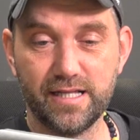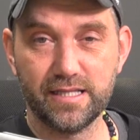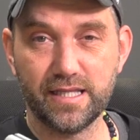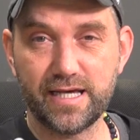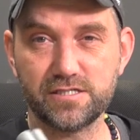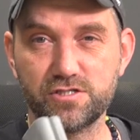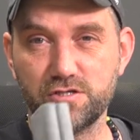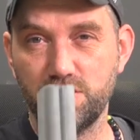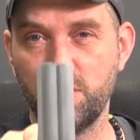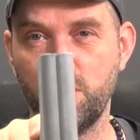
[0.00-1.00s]

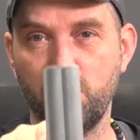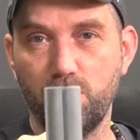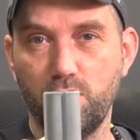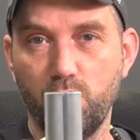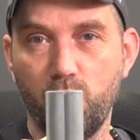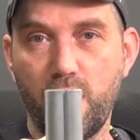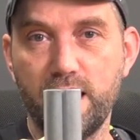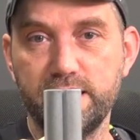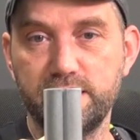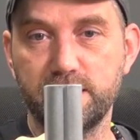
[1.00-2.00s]
less
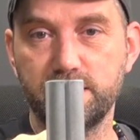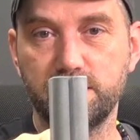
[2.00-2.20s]
wide.